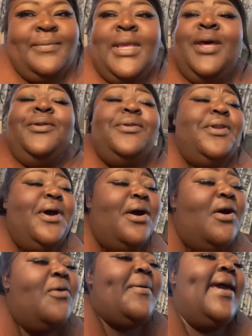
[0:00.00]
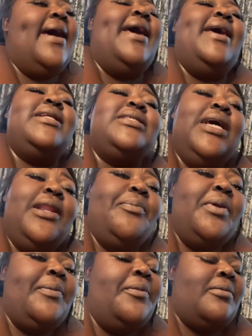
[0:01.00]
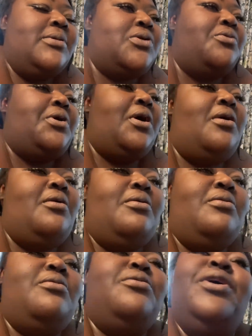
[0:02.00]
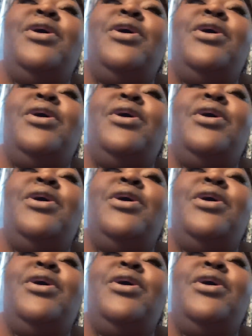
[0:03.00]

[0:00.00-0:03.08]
No, bae. I had to tell the people what was going on.